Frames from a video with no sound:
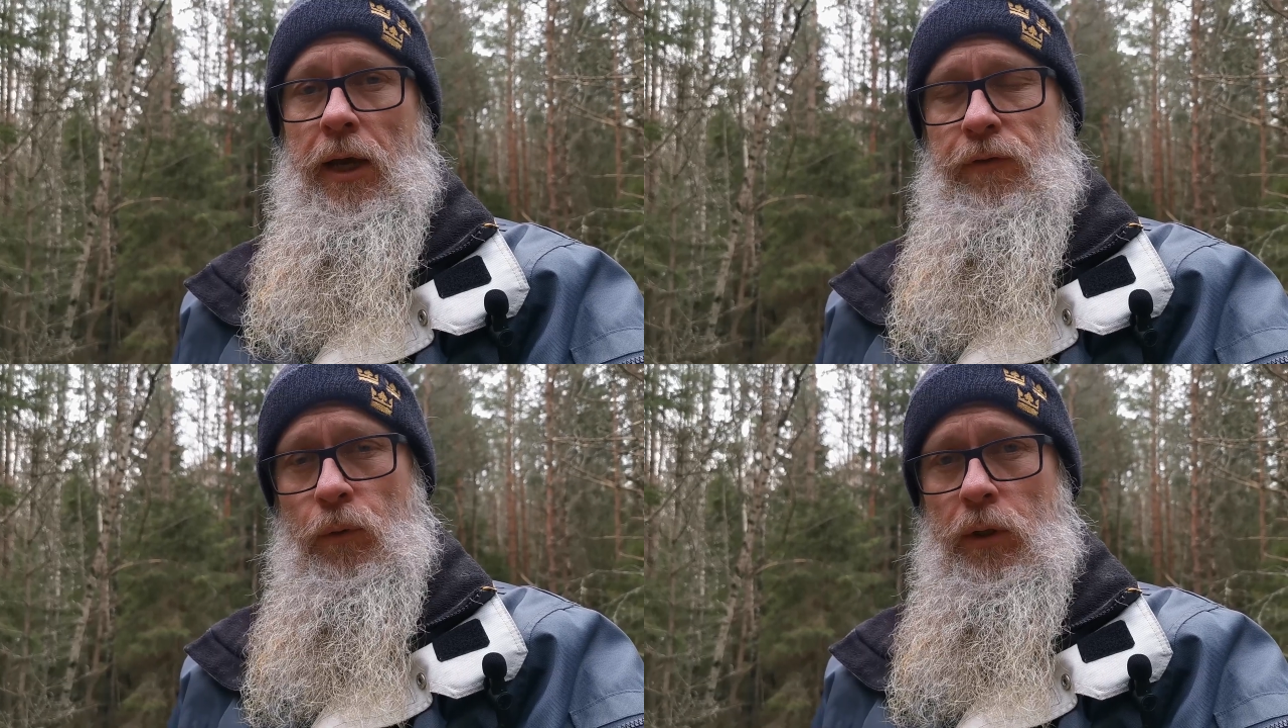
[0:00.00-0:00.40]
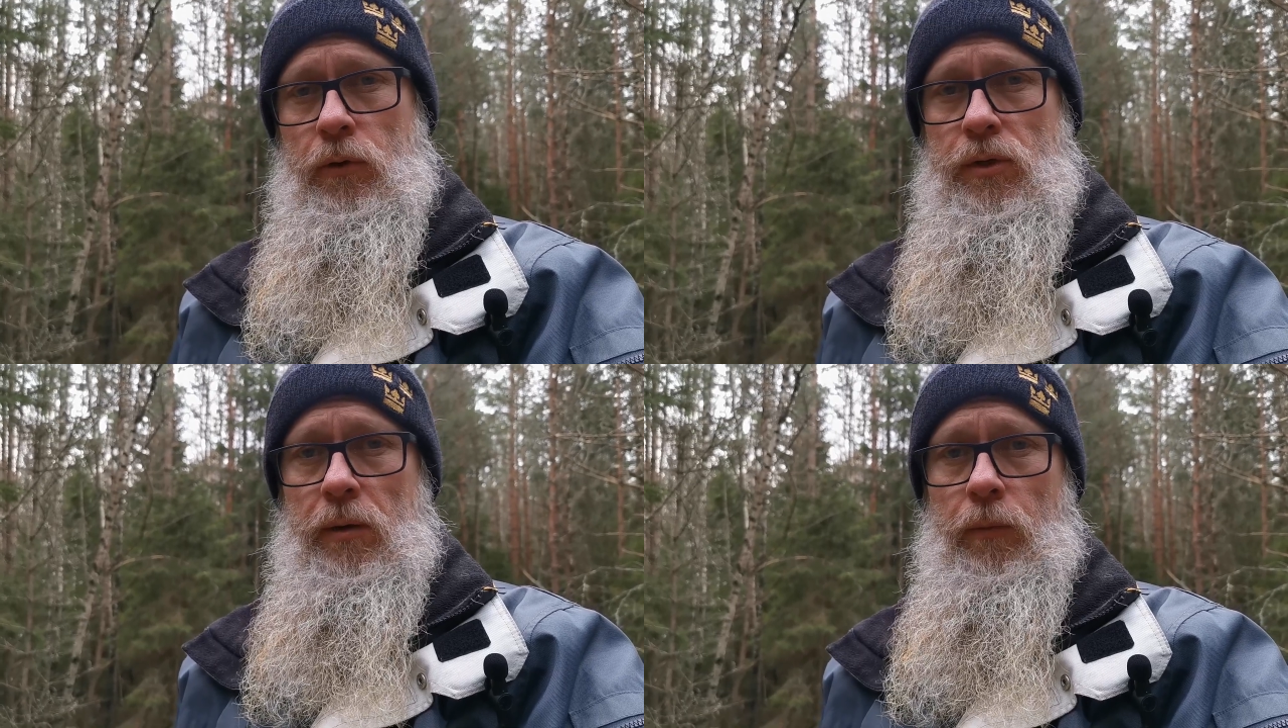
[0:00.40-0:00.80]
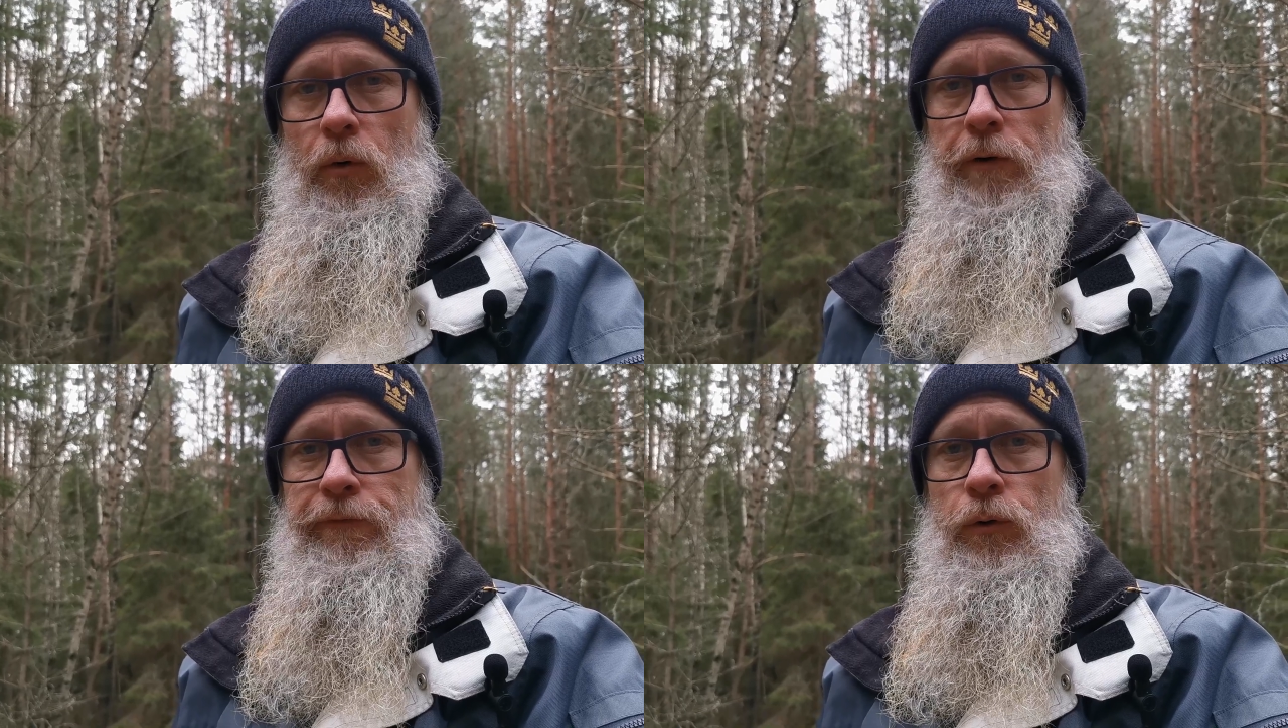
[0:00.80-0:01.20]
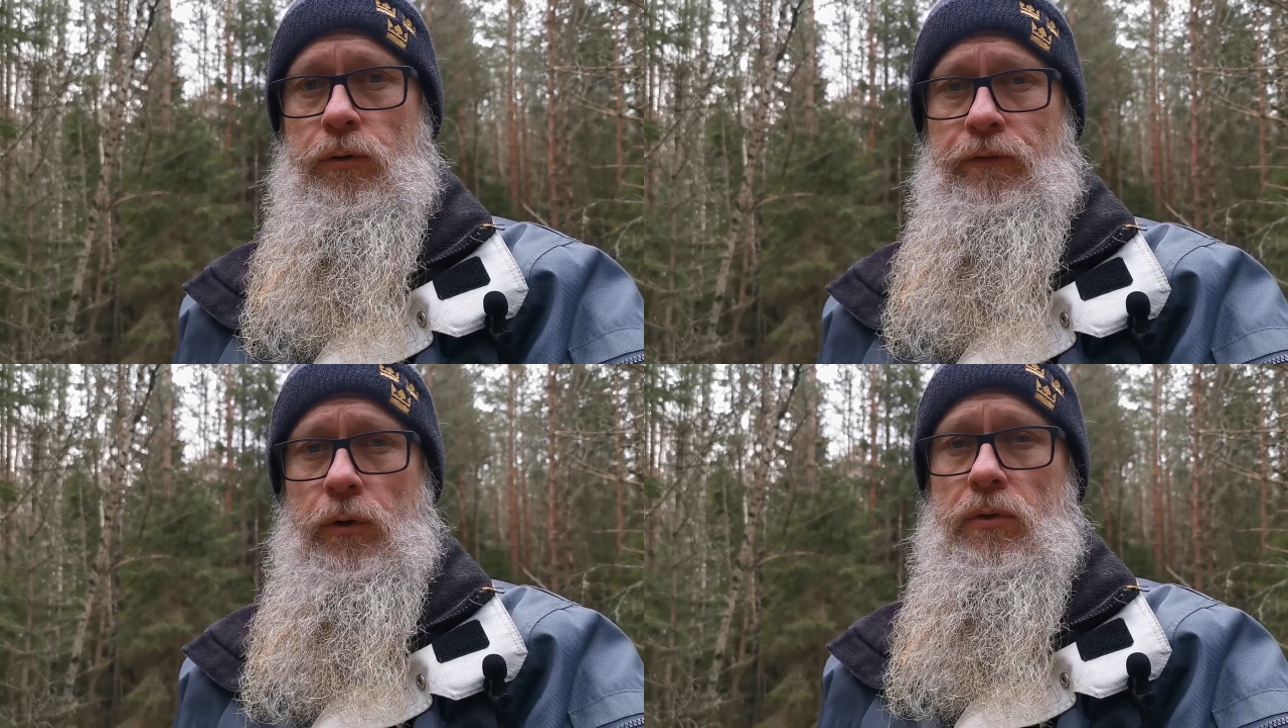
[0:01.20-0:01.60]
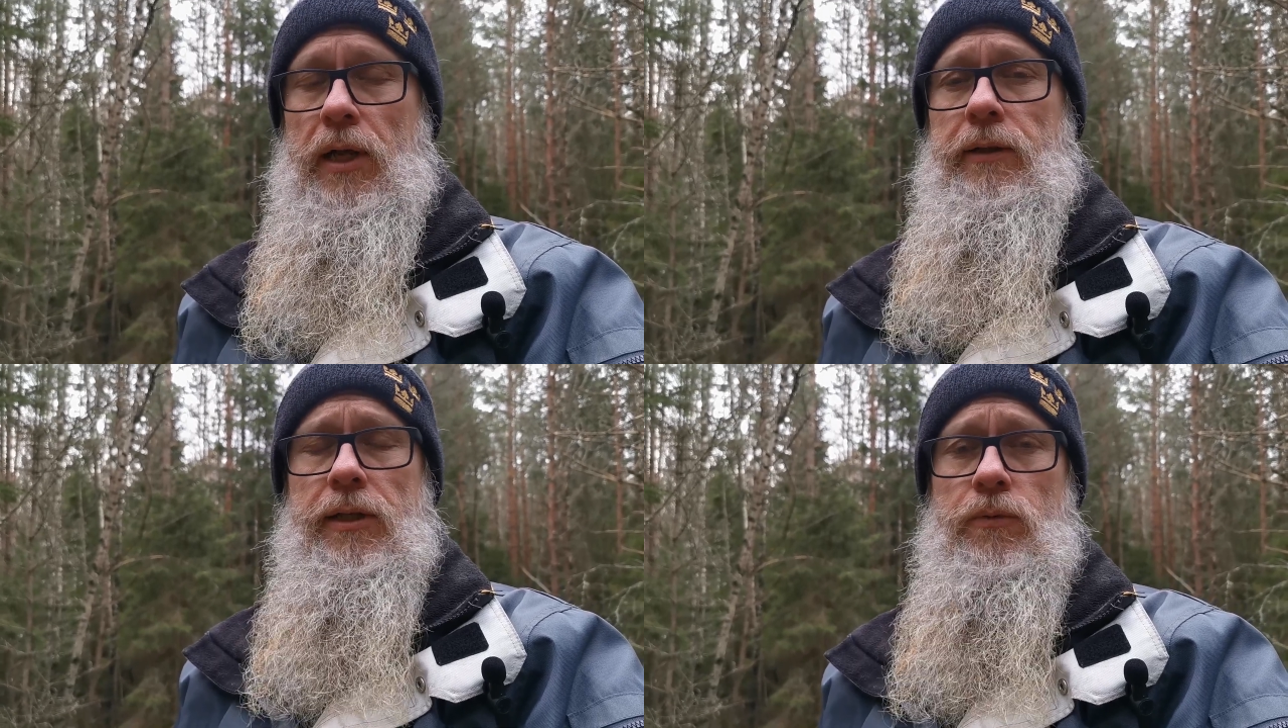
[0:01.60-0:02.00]
If you want to see more food
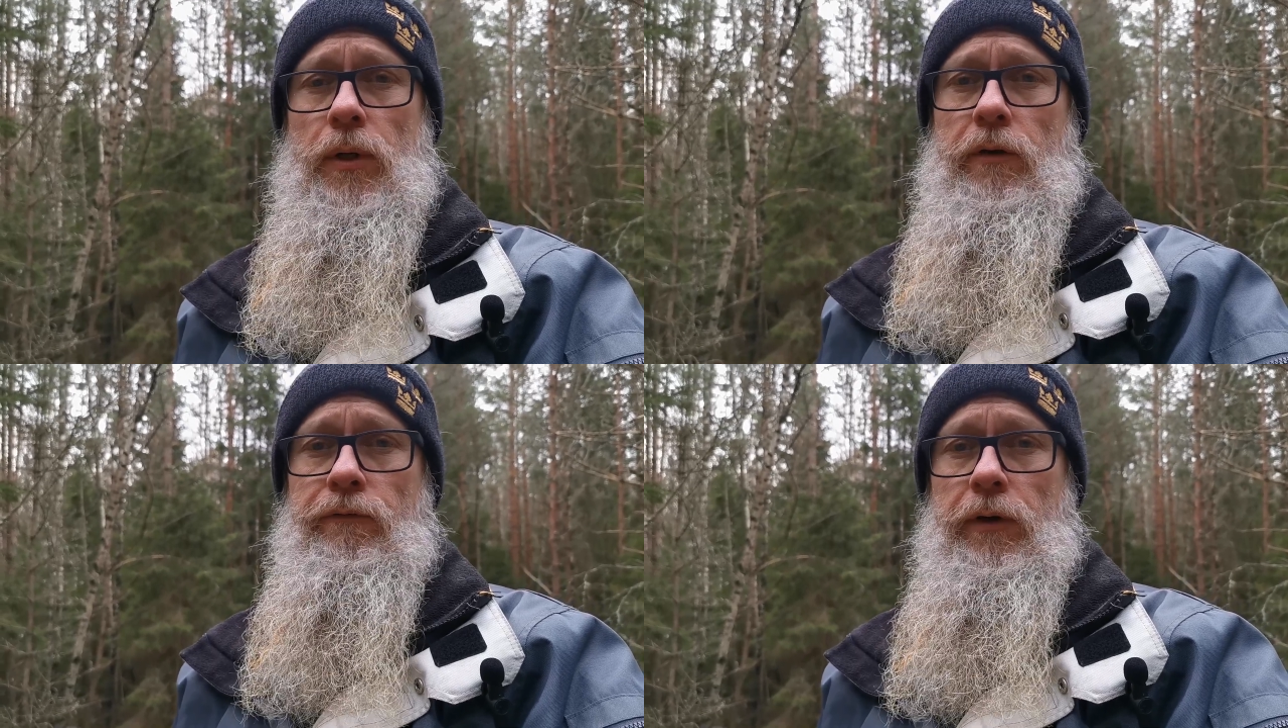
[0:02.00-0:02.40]
reviews like this one,